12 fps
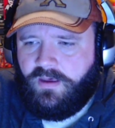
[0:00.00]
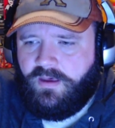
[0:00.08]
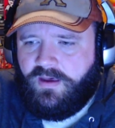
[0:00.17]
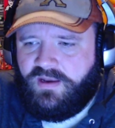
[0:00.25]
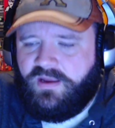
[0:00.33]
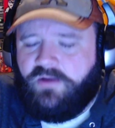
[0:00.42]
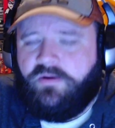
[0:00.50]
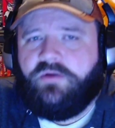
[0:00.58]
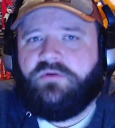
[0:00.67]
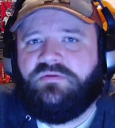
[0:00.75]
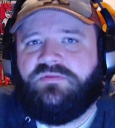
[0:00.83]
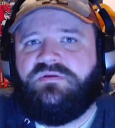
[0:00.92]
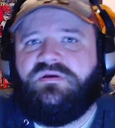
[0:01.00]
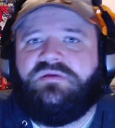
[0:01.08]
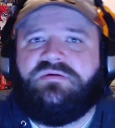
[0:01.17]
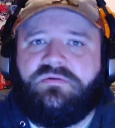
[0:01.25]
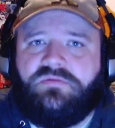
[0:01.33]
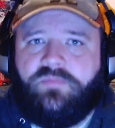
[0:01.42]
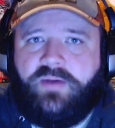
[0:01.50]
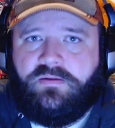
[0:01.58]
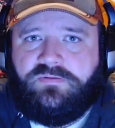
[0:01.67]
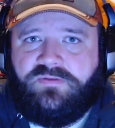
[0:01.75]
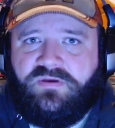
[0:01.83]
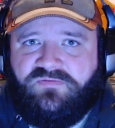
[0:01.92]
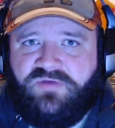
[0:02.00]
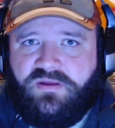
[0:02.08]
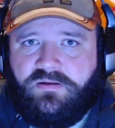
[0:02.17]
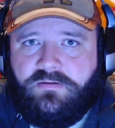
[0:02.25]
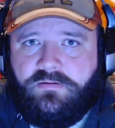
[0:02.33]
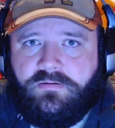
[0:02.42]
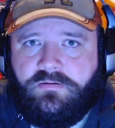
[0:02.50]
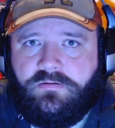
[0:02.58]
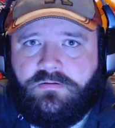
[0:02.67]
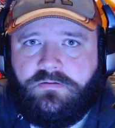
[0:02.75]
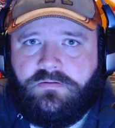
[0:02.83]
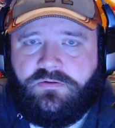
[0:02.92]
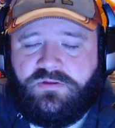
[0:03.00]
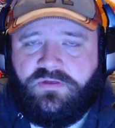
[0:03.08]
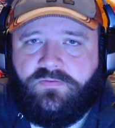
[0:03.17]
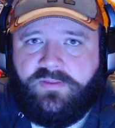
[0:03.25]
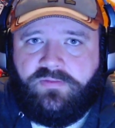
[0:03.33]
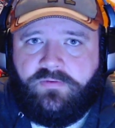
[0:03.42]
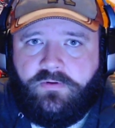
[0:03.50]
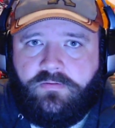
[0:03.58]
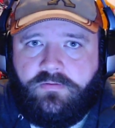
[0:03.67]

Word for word: And hearing her the details about the event she went through,